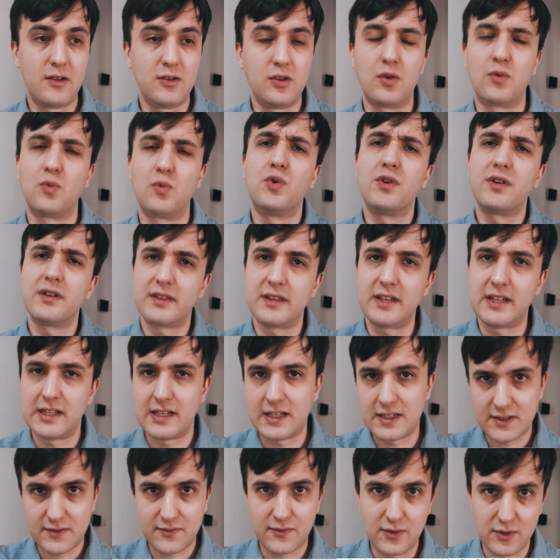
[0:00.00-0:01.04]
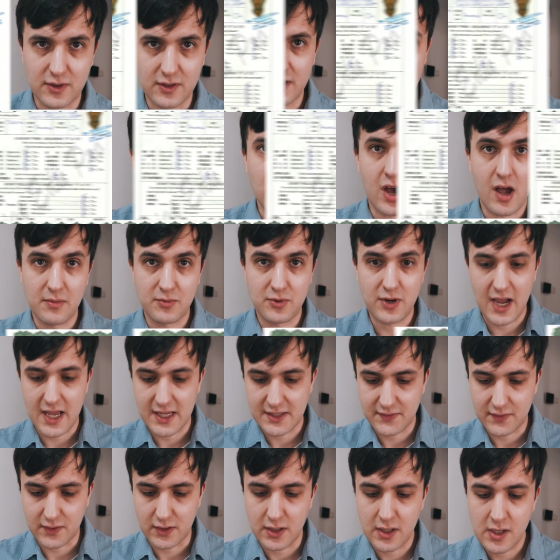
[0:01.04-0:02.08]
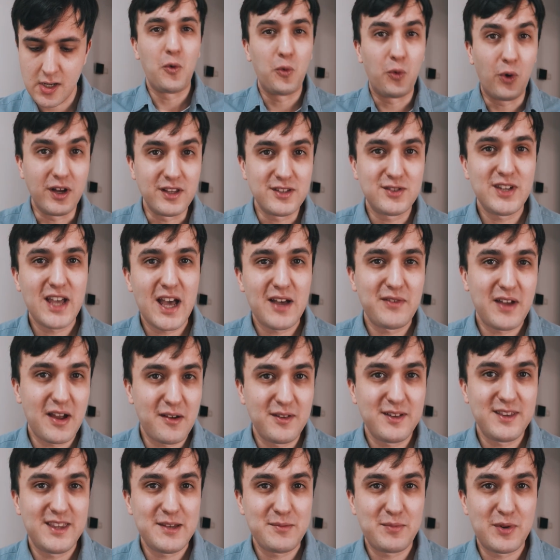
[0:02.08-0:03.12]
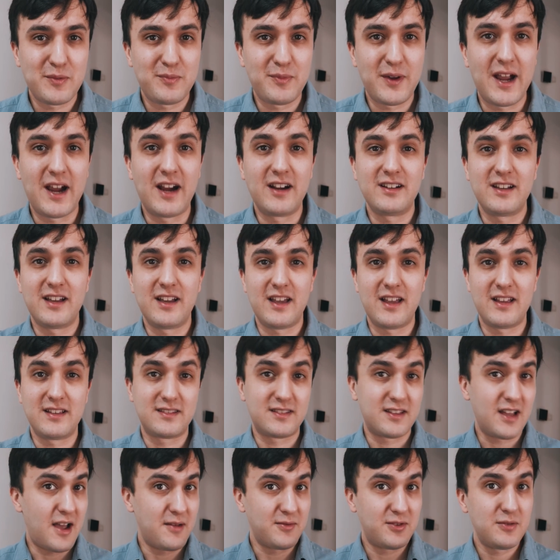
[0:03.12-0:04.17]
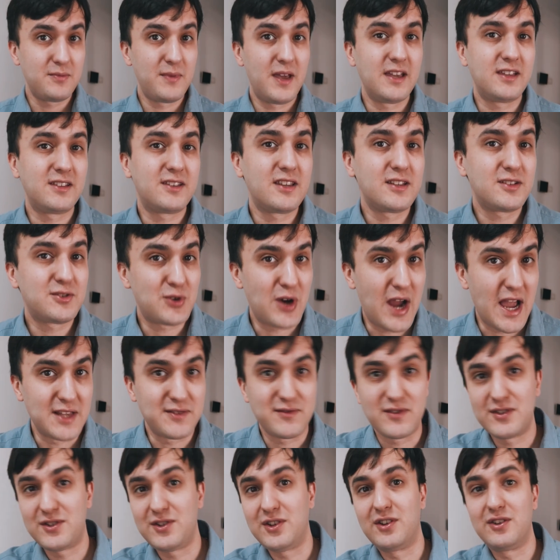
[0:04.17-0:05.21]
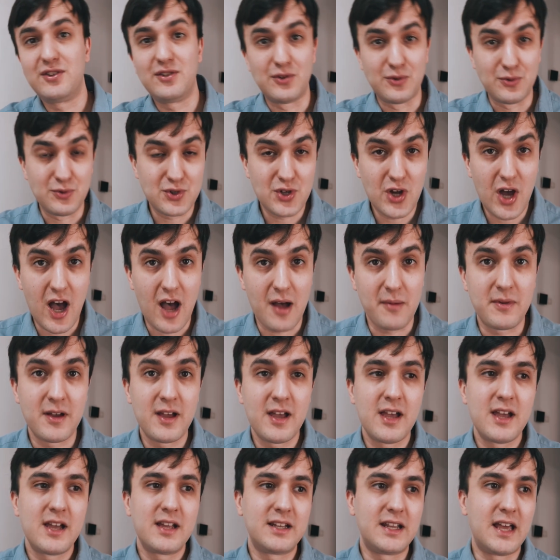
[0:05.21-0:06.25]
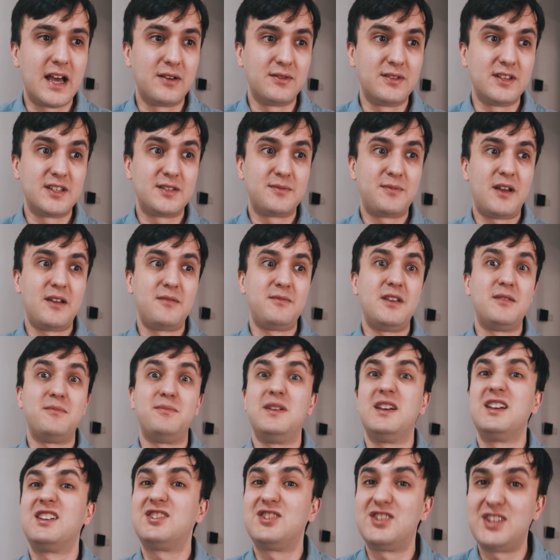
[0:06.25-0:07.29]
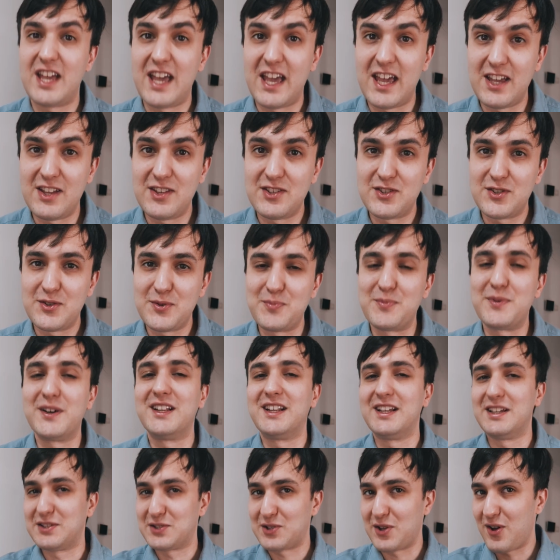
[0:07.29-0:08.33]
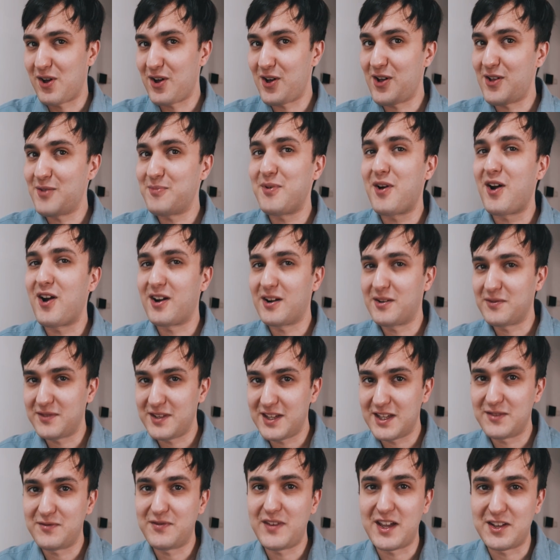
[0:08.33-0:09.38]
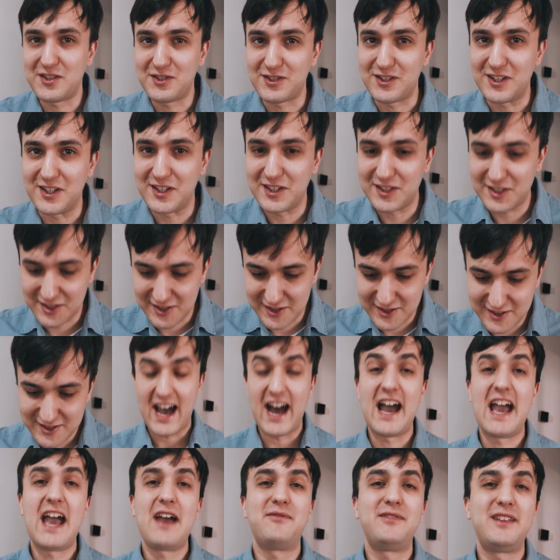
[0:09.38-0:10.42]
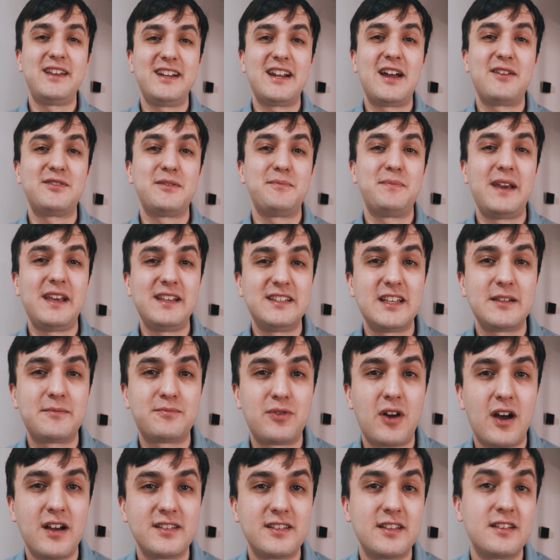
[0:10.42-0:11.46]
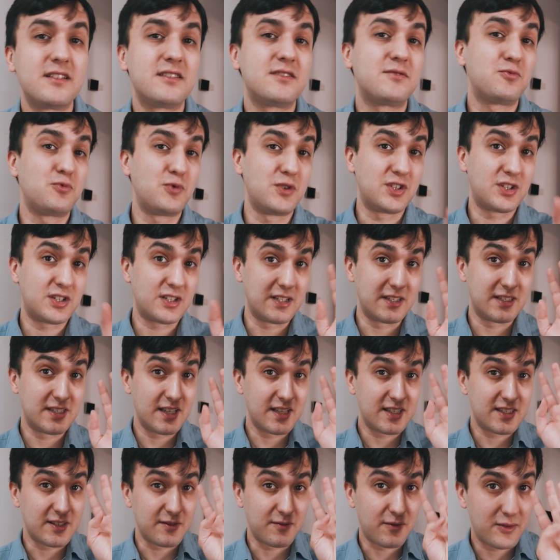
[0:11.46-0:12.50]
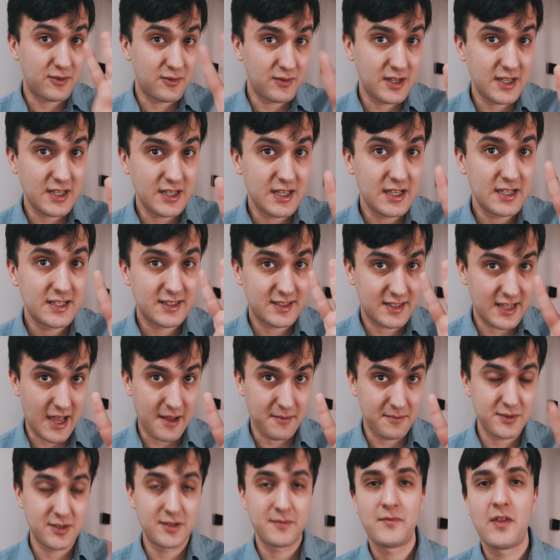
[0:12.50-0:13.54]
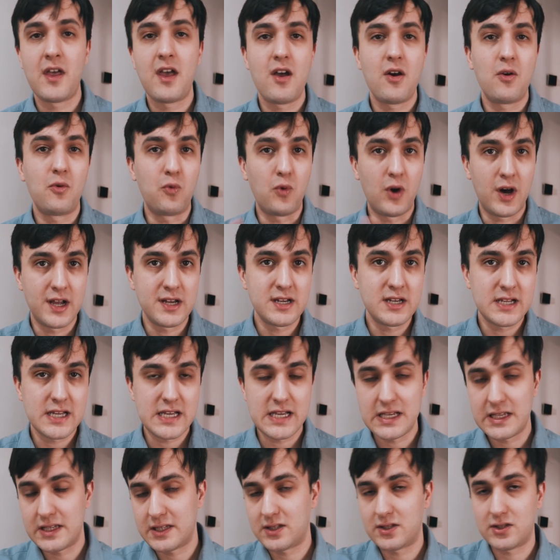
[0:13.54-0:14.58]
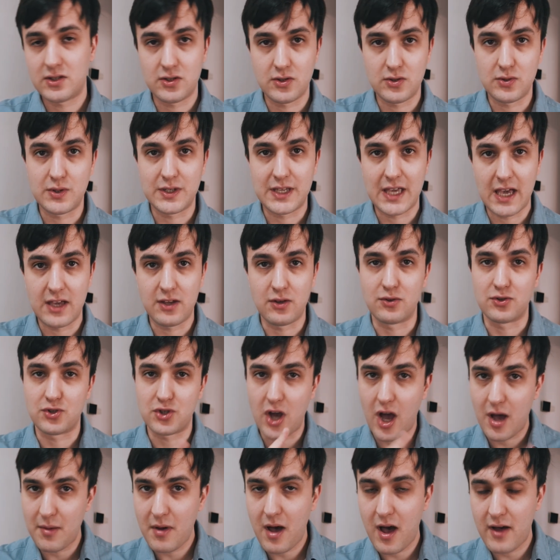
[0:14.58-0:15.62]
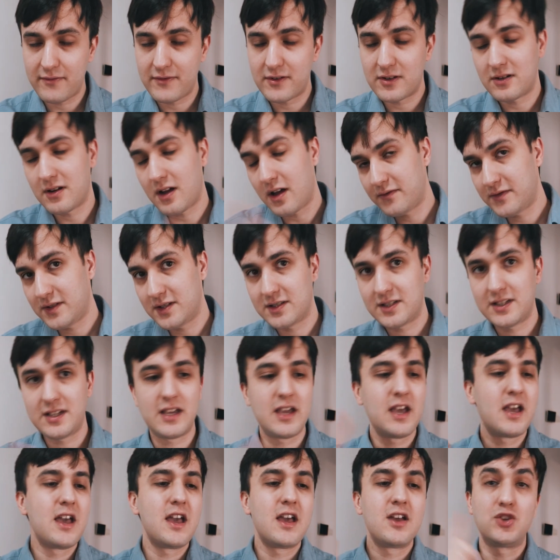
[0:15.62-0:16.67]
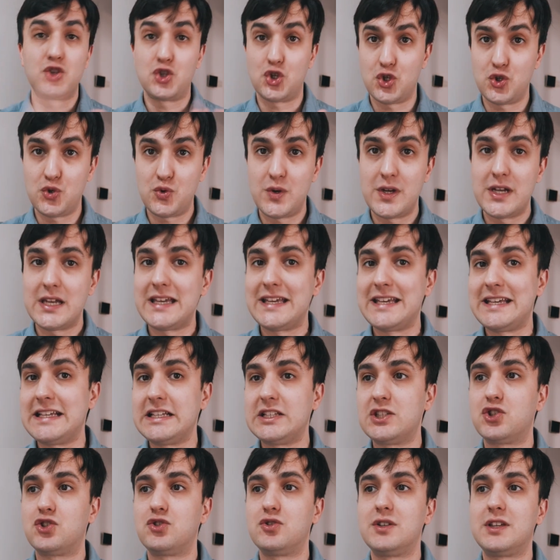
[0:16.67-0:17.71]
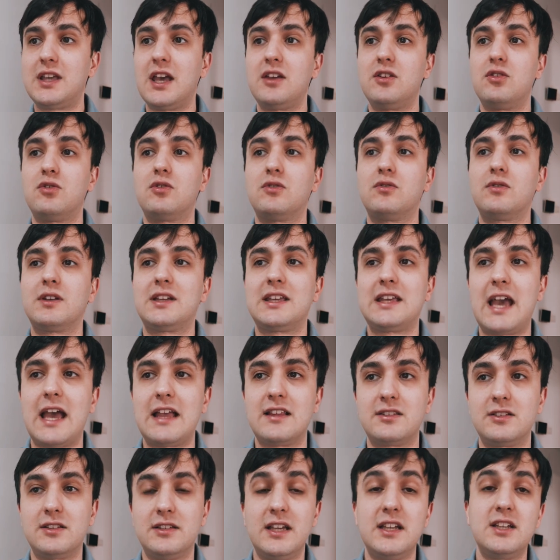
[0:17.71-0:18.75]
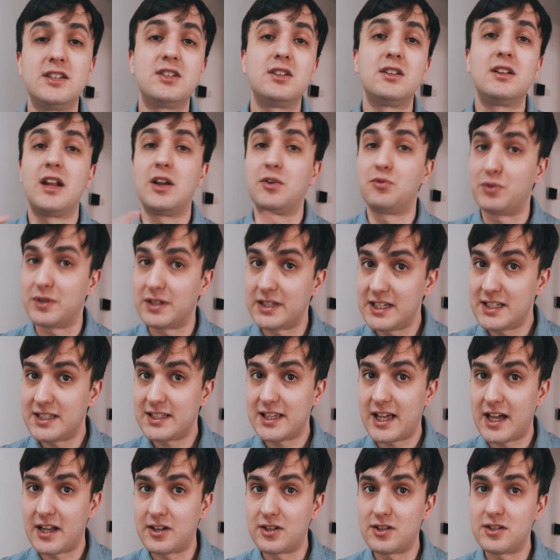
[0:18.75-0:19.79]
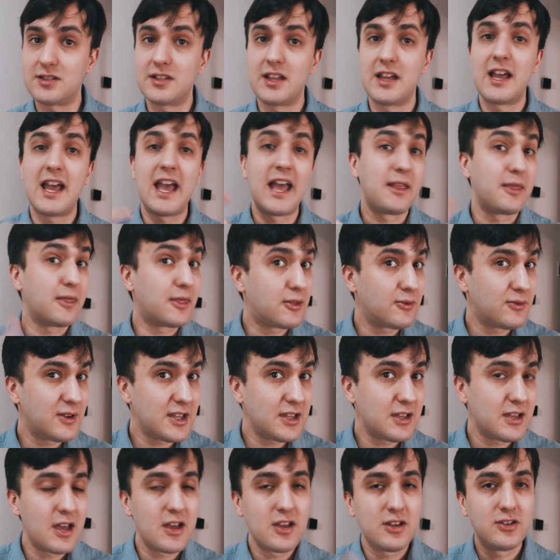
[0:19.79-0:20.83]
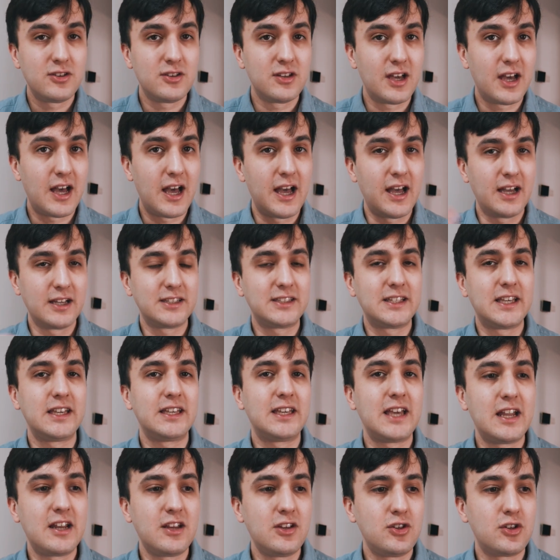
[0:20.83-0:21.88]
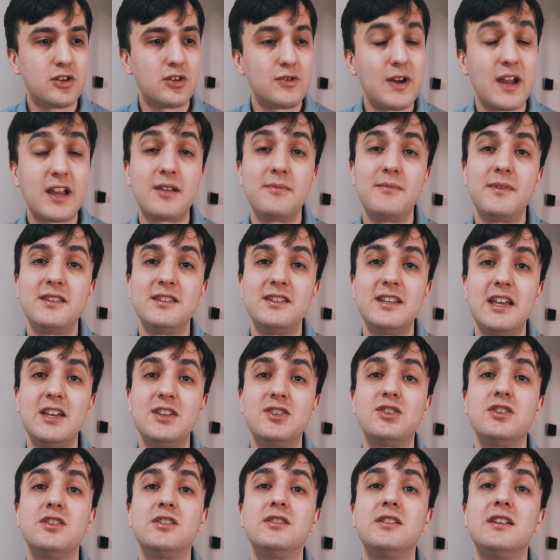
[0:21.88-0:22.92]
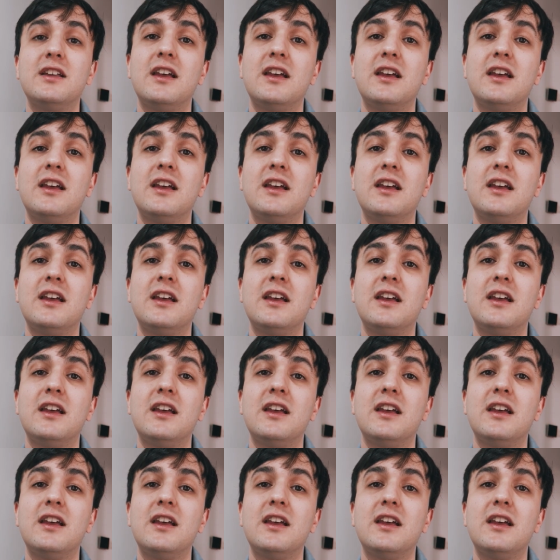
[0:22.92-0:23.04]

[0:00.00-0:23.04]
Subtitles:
your worthiness for the job transfer. Once you have everything prepared, it's time to make the transfer to your new job. Now, this might be a big change, but it's all part of the adventure. I have laid out the basic process, which consists of three steps. One is to get your job offer, obviously. Two is to get your cancellation and release letters. And three, getting your recommendation